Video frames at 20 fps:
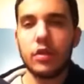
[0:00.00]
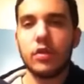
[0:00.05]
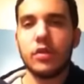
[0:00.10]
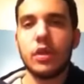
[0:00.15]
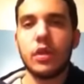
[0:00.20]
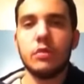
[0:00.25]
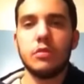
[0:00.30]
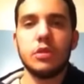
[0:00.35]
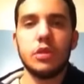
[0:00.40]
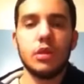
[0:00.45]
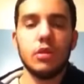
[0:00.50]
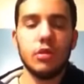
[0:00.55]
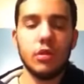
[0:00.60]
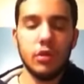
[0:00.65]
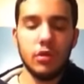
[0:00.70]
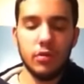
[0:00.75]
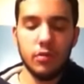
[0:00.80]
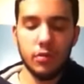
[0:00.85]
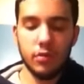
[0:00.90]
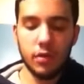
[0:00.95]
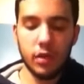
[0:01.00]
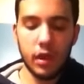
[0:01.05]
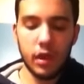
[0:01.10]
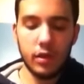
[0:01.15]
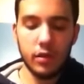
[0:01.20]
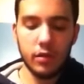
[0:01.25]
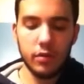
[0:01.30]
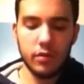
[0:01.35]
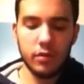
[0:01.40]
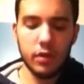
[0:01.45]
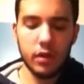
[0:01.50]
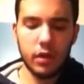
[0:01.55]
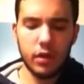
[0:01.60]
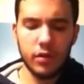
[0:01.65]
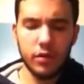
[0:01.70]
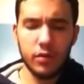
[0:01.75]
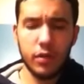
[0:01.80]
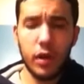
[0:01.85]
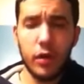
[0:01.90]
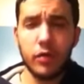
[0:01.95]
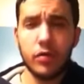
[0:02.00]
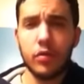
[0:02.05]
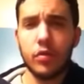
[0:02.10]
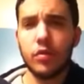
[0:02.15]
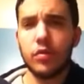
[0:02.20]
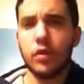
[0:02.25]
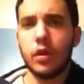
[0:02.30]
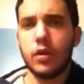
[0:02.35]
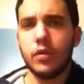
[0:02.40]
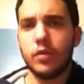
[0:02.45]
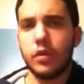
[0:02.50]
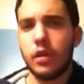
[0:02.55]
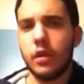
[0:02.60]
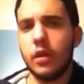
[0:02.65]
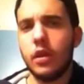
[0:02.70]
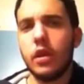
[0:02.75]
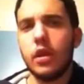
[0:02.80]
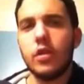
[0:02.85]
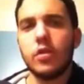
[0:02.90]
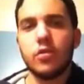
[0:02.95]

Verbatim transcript: the same chair he used at Survivor Series last night.